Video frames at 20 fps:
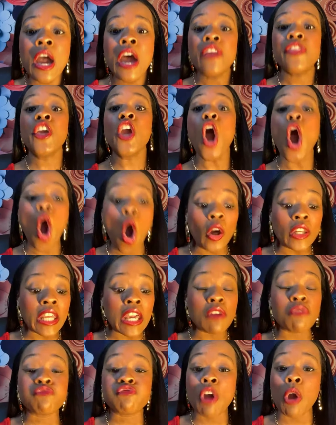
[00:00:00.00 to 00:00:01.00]
The only
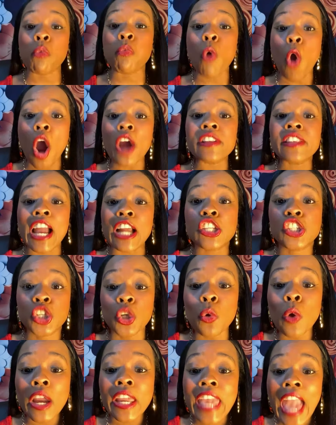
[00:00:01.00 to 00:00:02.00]
reward that you
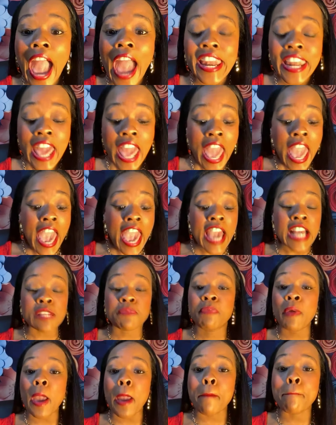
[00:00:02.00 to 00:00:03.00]
will get is
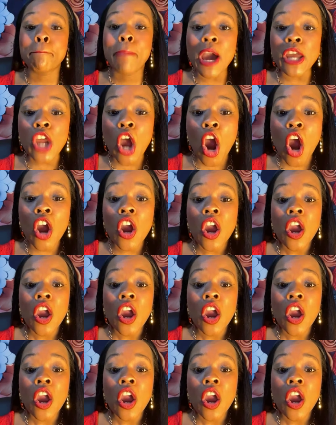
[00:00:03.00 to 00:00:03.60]
being bitter,